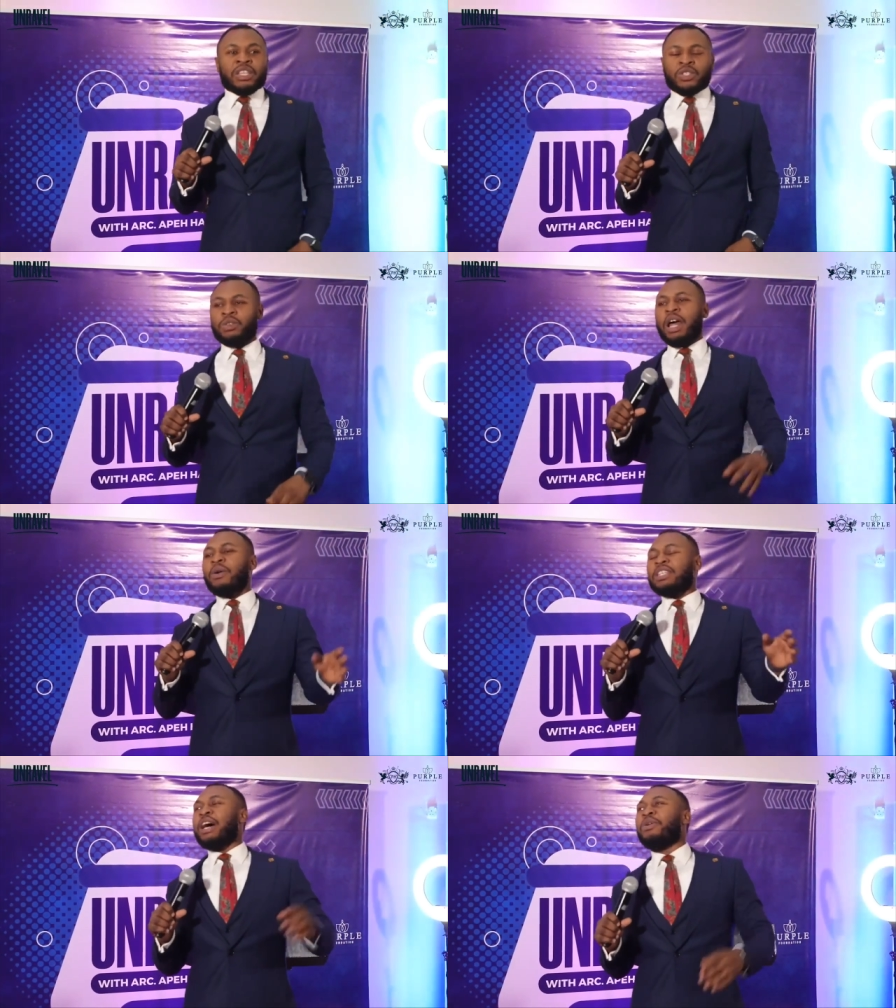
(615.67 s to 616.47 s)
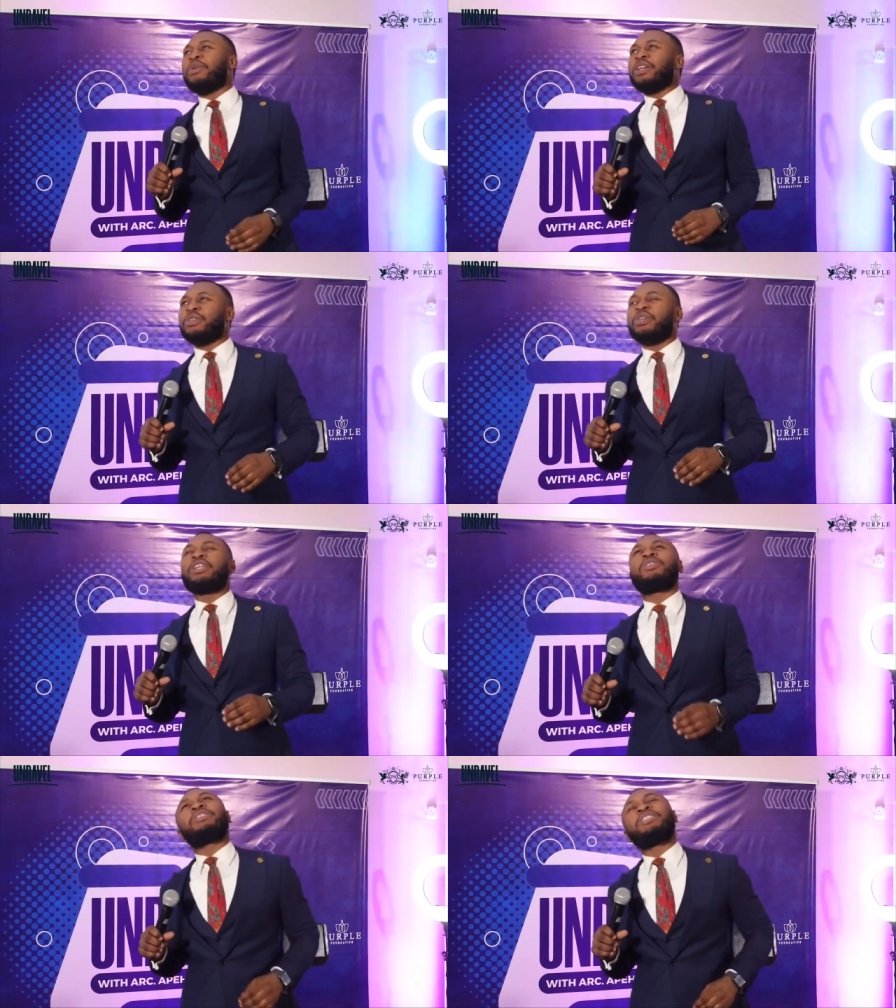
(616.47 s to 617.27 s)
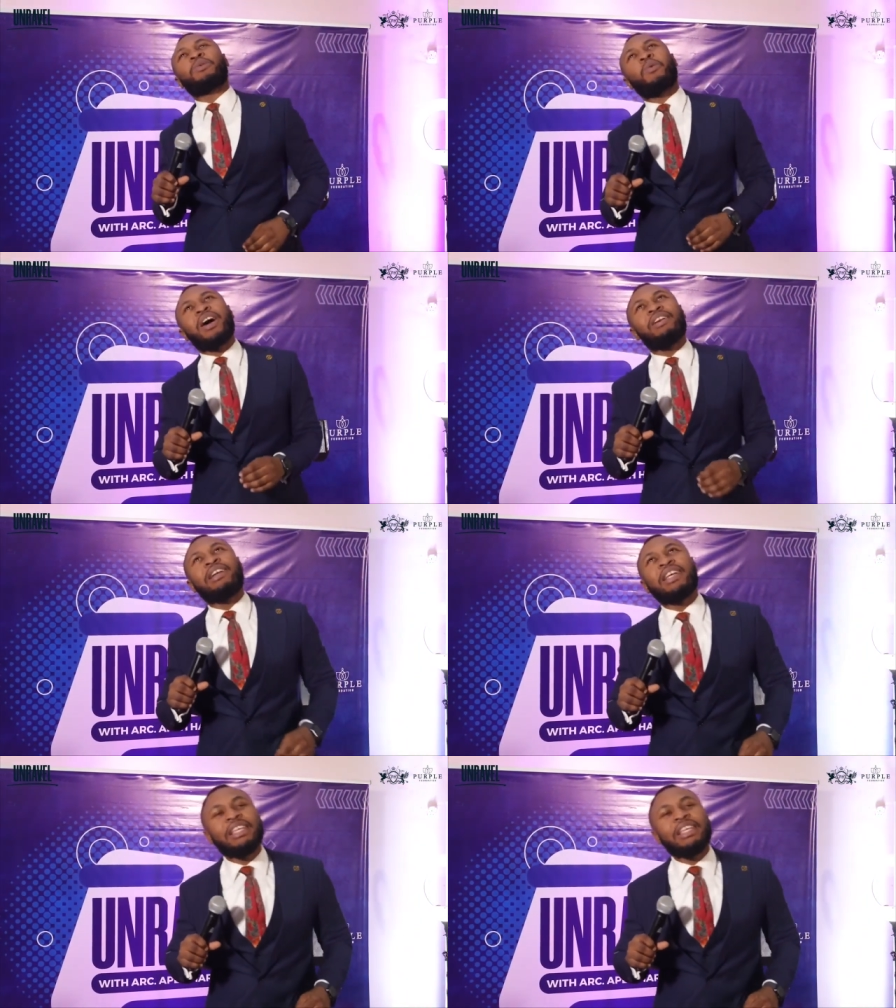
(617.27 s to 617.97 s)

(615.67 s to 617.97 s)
So that was how we were doing it until one